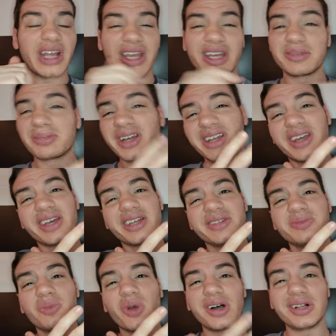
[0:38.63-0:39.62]
and my head
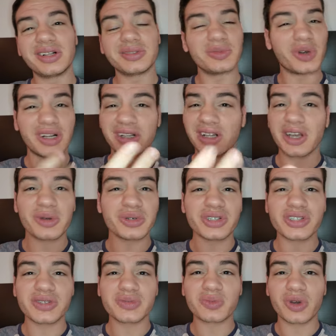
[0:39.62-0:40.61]
while while I
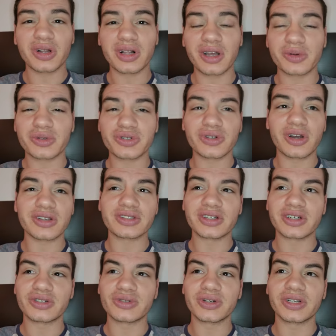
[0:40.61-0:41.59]
was while I was cross
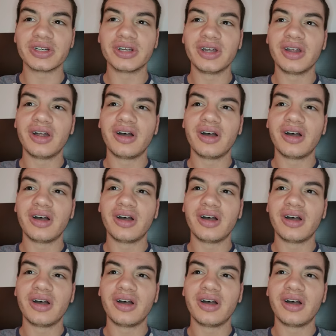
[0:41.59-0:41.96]
country,